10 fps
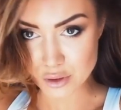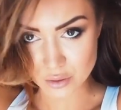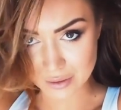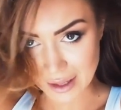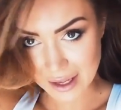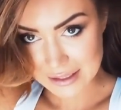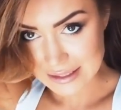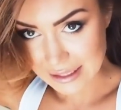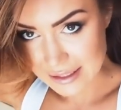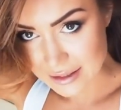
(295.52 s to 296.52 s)
Doing that,
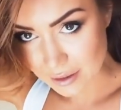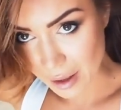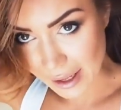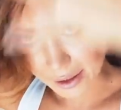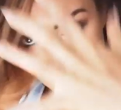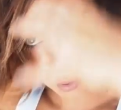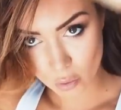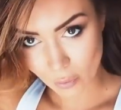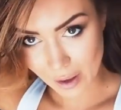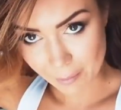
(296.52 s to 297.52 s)
teasing my head all
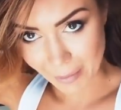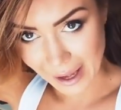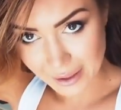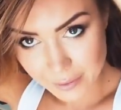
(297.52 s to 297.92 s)
the way back.